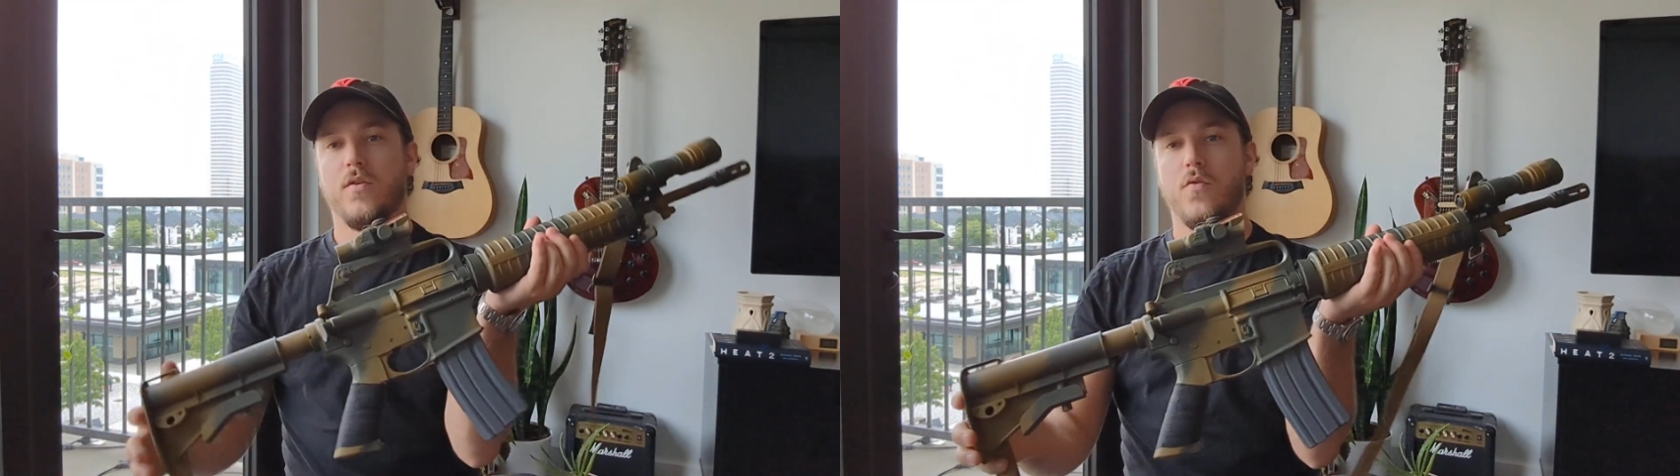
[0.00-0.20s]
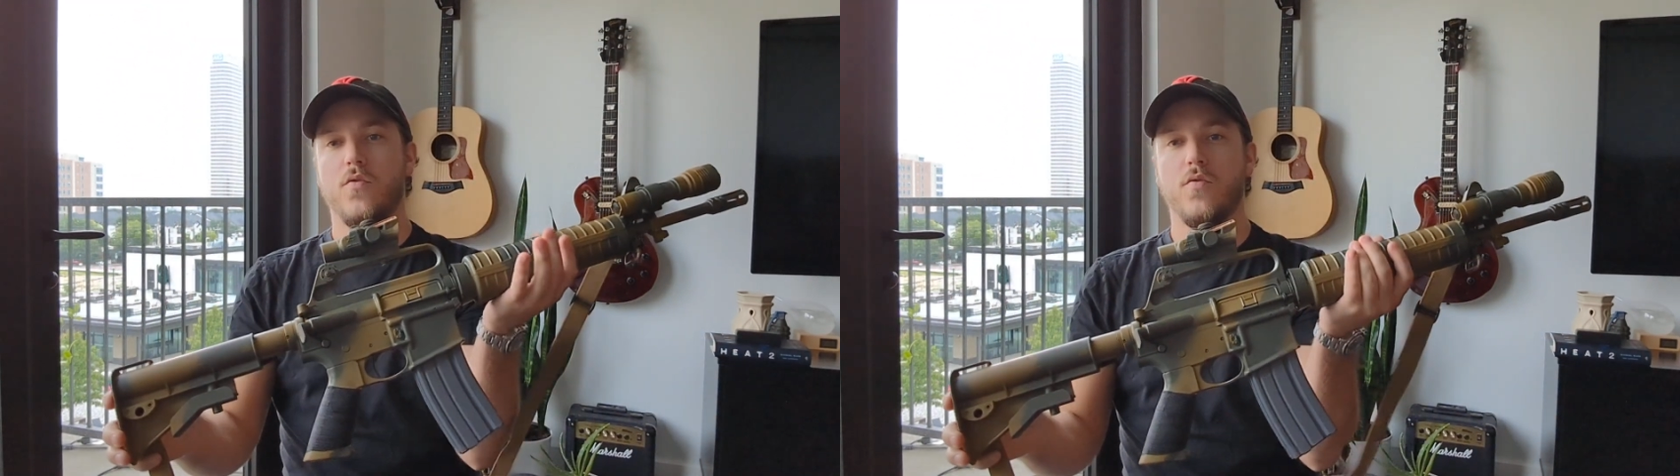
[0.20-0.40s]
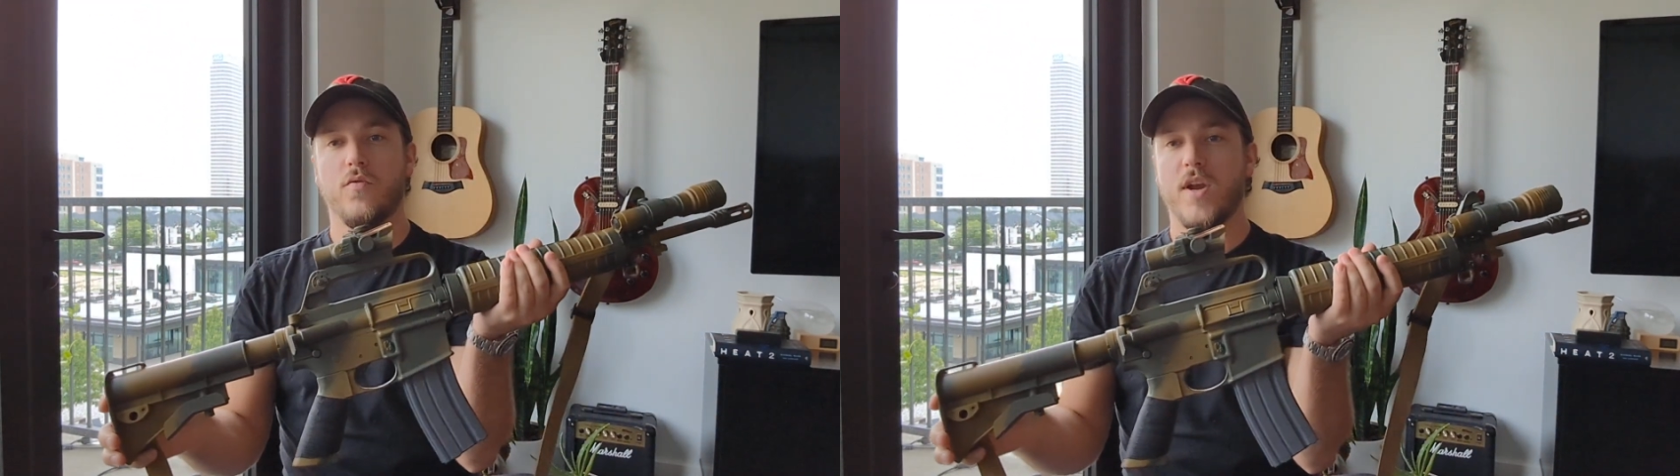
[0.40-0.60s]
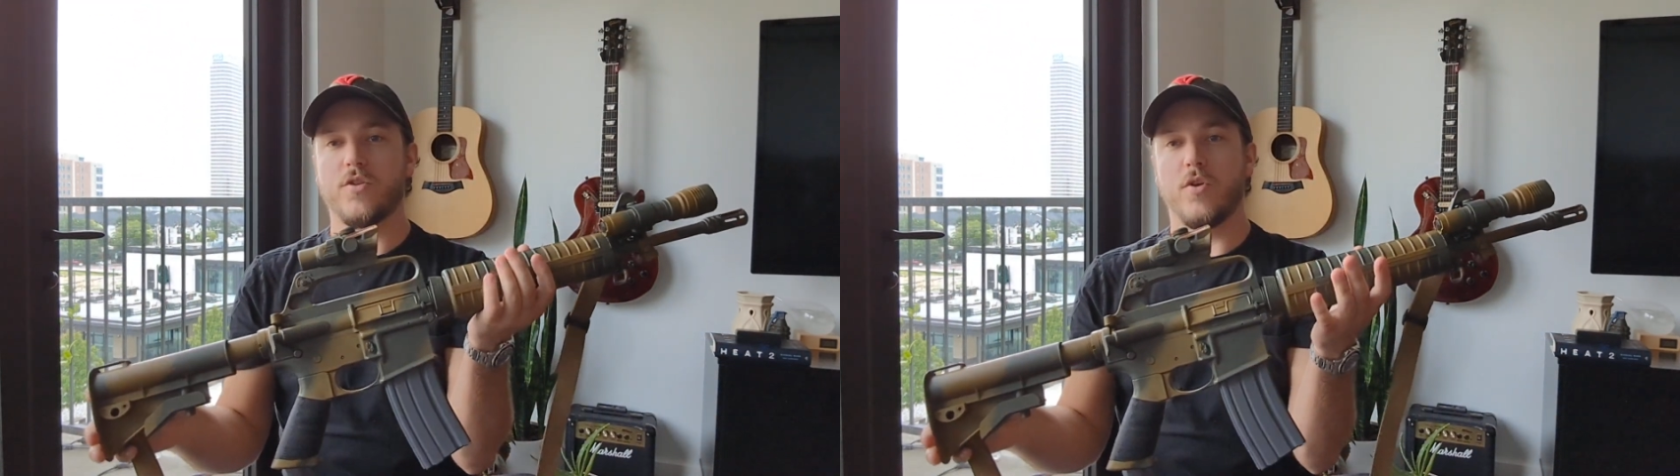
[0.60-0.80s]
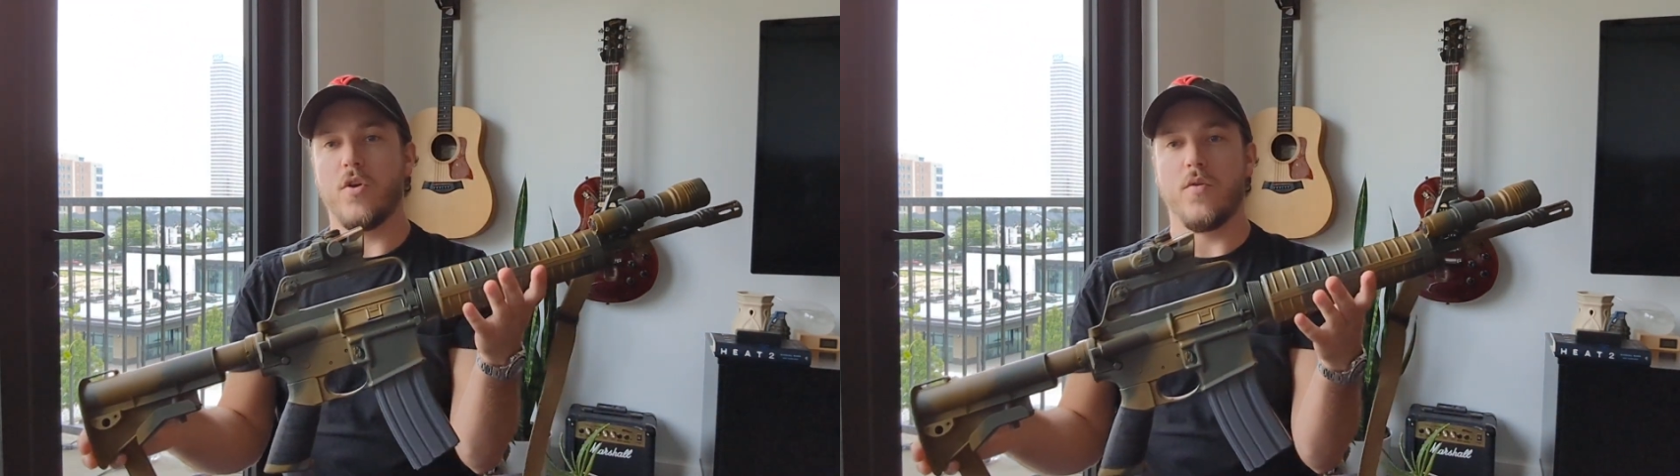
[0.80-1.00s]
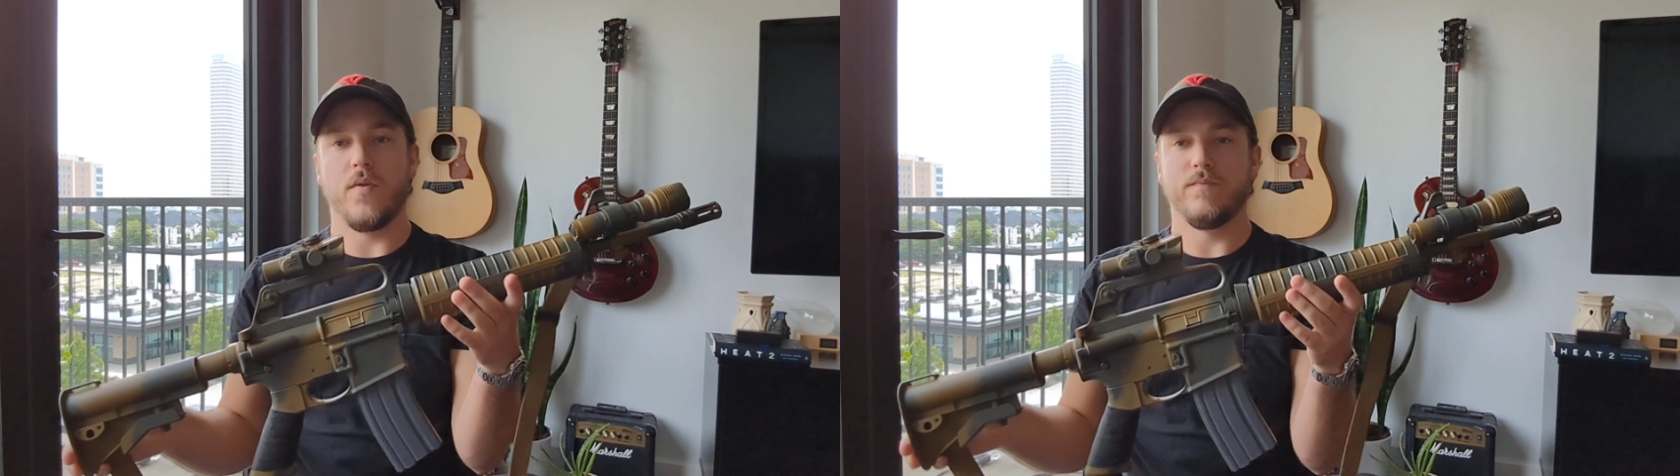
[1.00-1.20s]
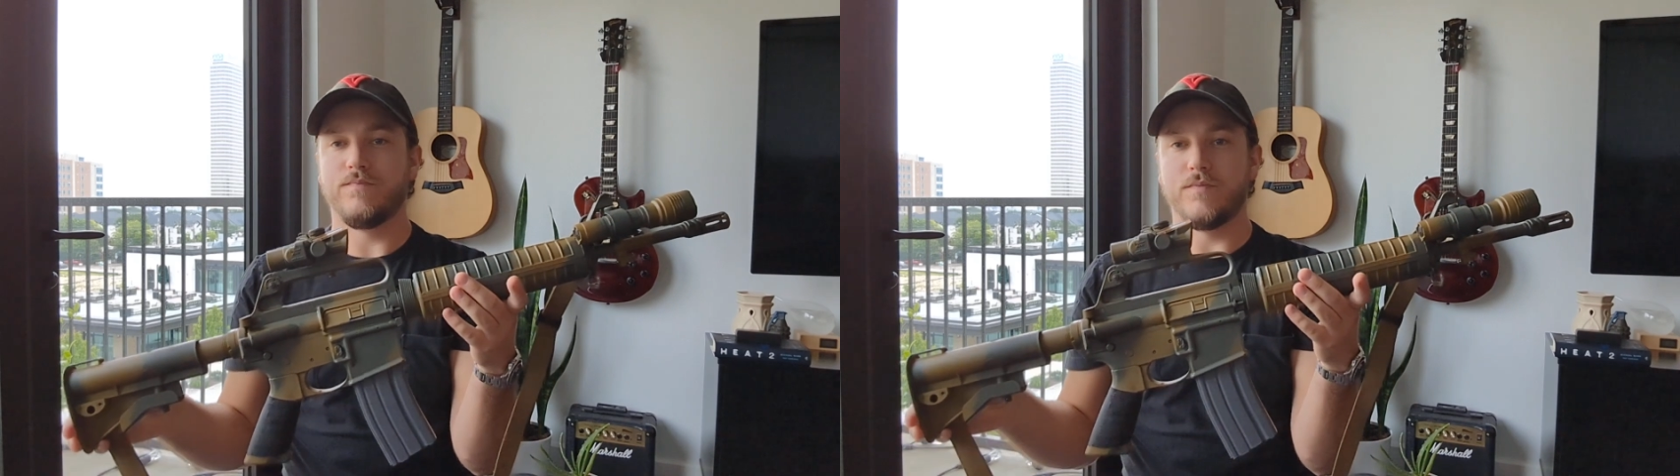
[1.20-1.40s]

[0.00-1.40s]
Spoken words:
cool, retro,